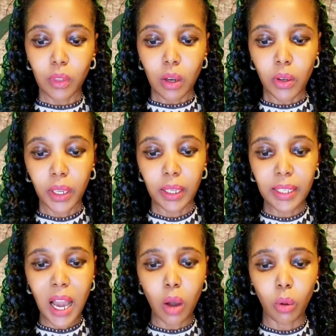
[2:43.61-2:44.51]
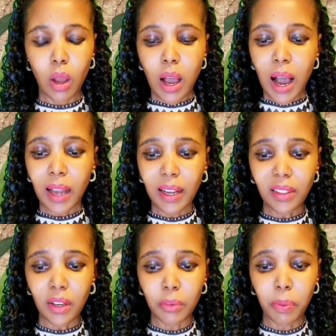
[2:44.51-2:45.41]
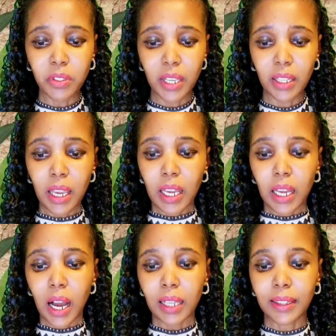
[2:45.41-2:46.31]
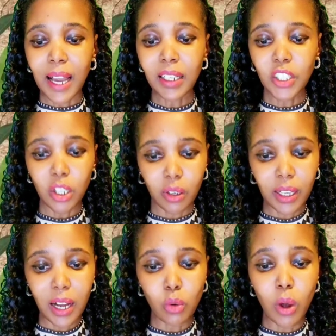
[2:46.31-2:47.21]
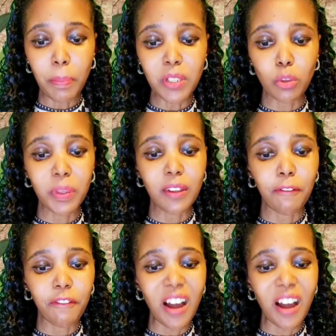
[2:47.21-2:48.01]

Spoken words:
Okay, now another report said Deng Xiaogang, who happened to be the